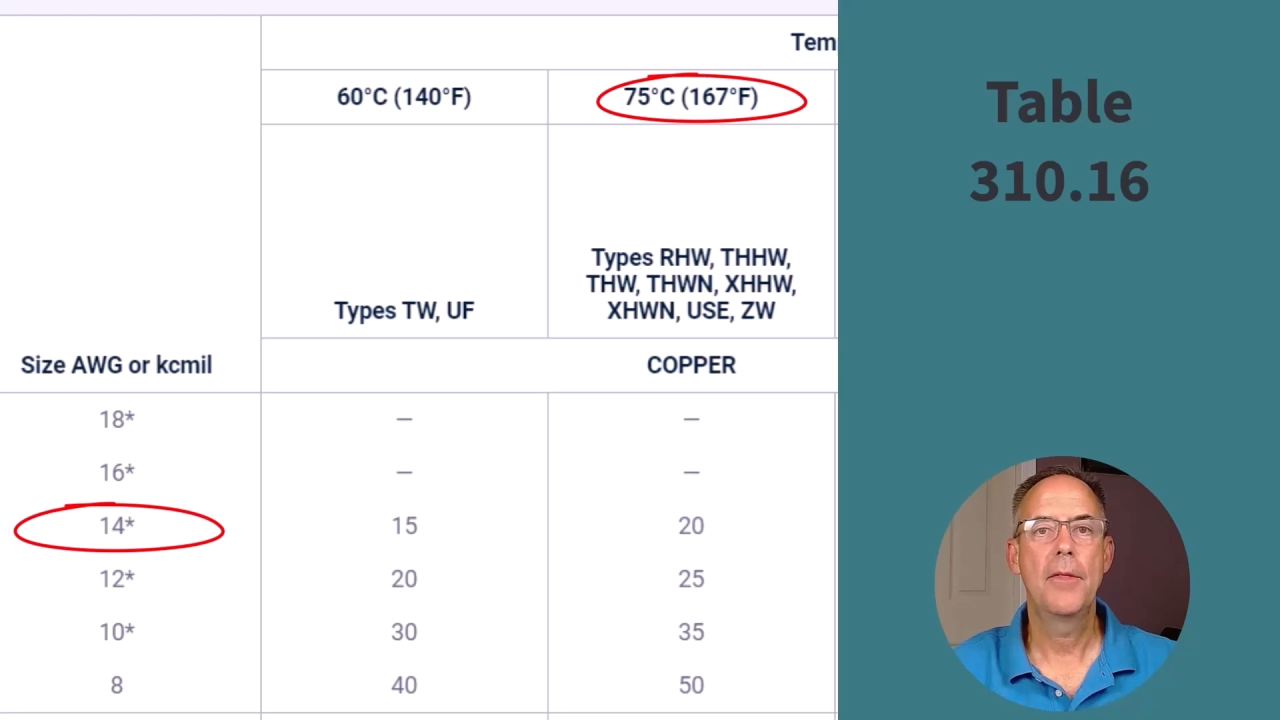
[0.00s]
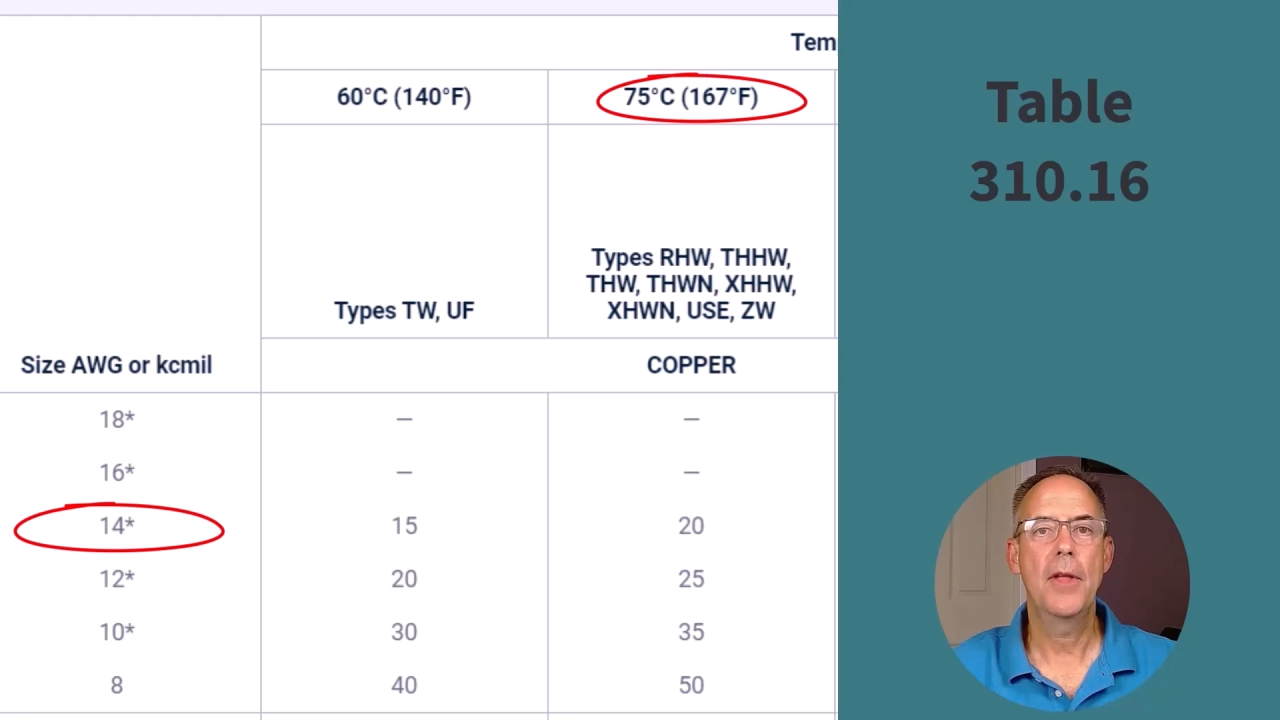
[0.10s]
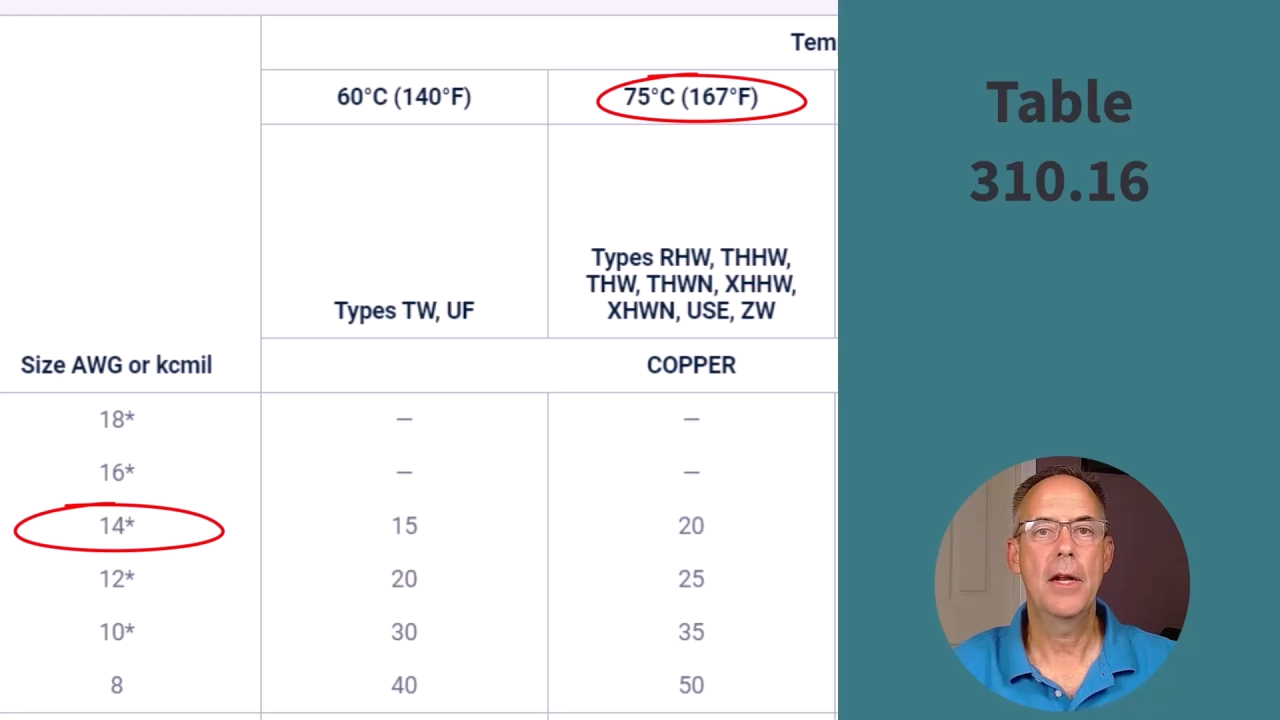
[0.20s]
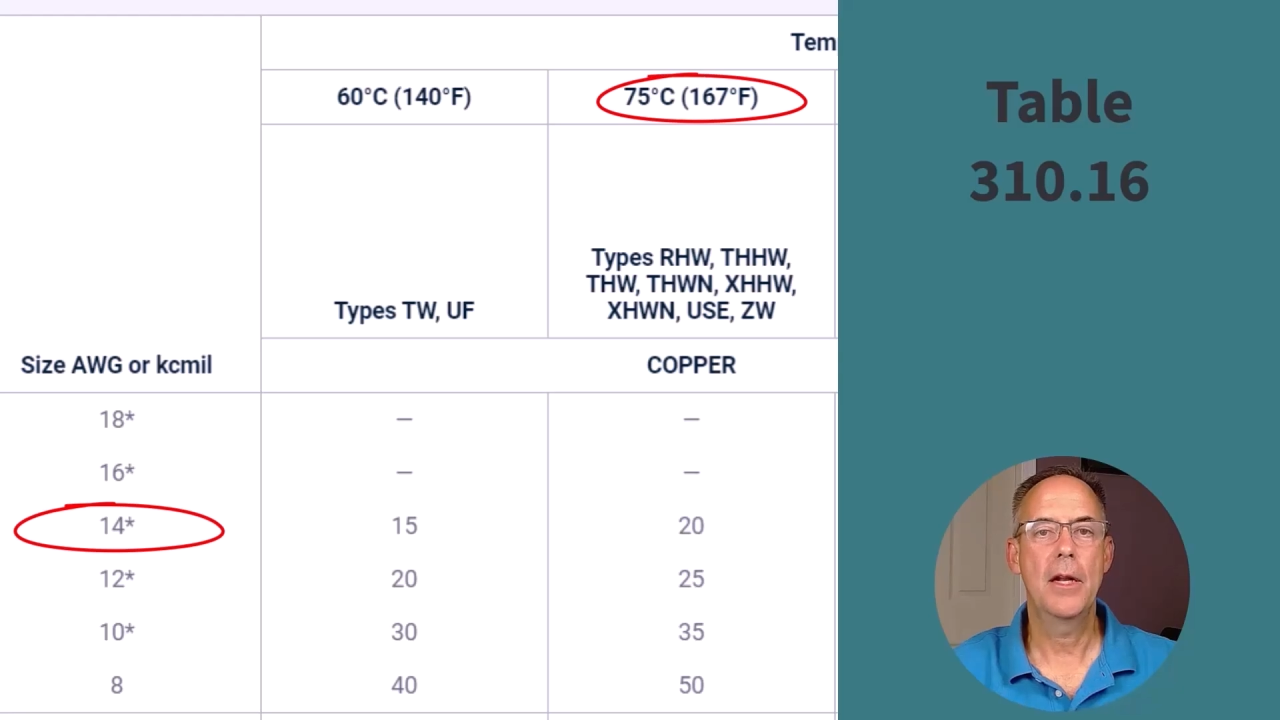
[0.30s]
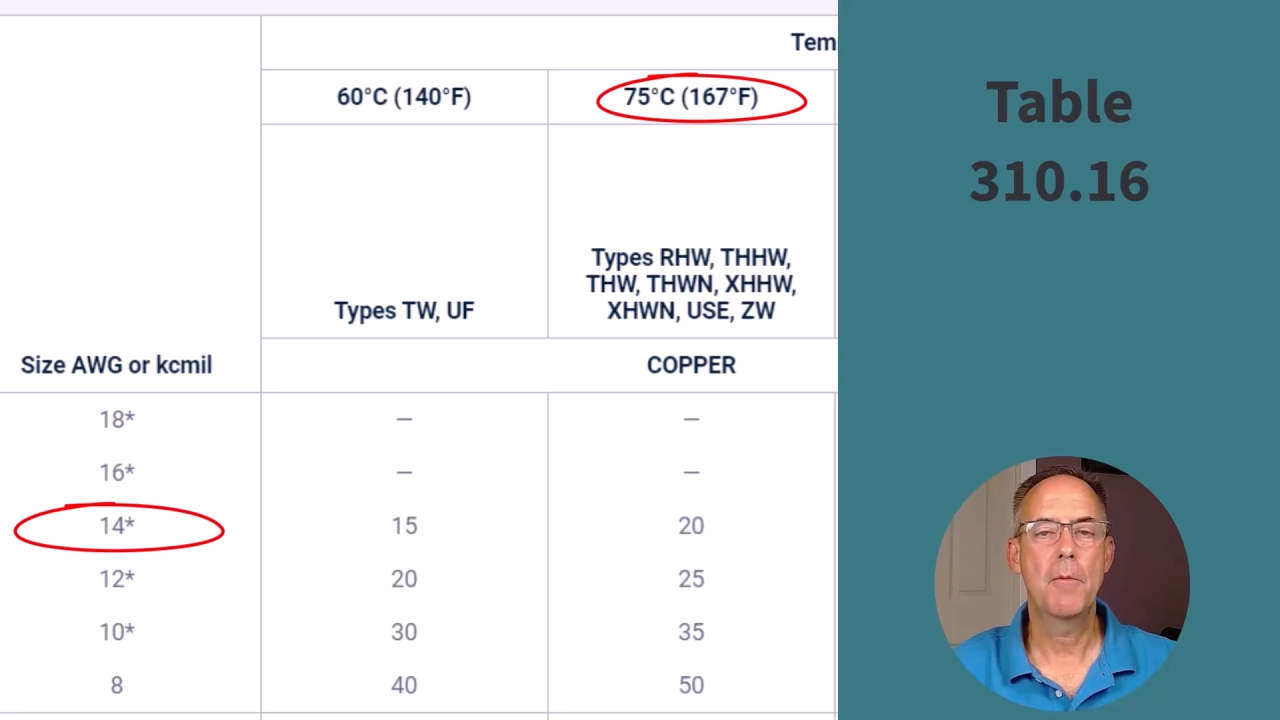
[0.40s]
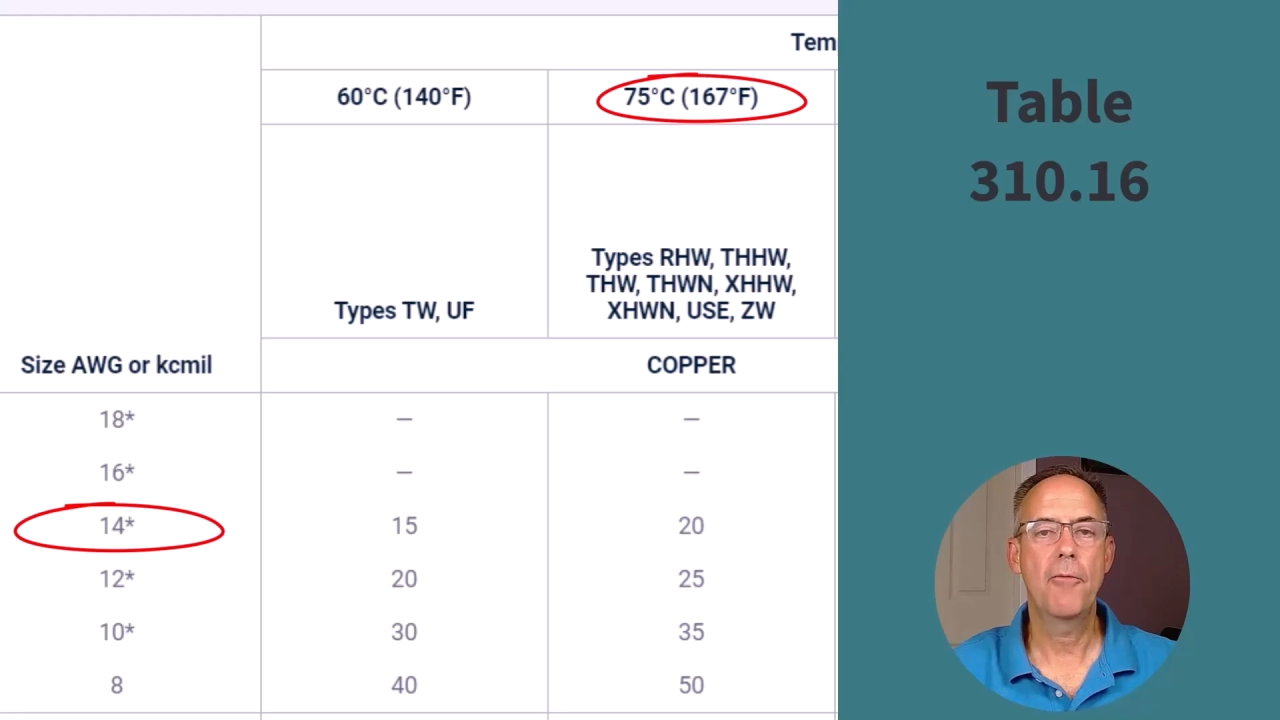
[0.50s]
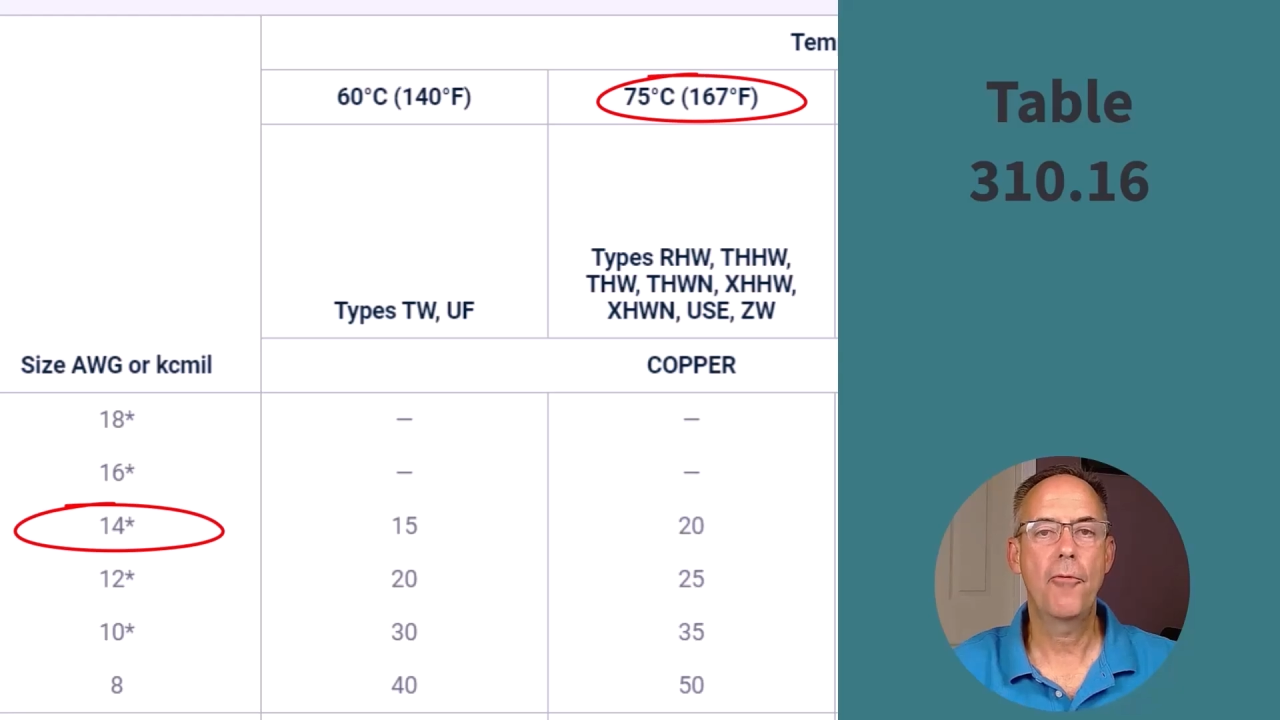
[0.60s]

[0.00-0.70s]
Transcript: that a number